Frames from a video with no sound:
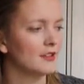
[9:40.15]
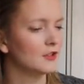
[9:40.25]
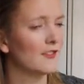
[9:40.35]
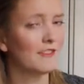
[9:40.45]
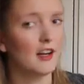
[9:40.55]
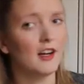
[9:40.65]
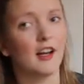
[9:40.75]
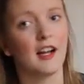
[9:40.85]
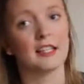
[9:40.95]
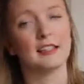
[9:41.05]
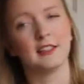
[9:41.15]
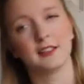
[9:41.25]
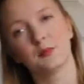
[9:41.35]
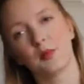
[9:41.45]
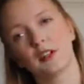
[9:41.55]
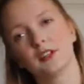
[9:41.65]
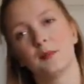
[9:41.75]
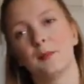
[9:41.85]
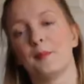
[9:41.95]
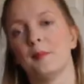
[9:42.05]
So far I like this box
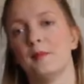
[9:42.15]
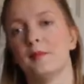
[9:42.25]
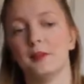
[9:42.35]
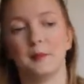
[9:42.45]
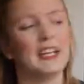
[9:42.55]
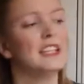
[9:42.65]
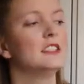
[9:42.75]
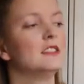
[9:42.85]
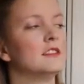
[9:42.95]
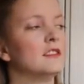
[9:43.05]
the best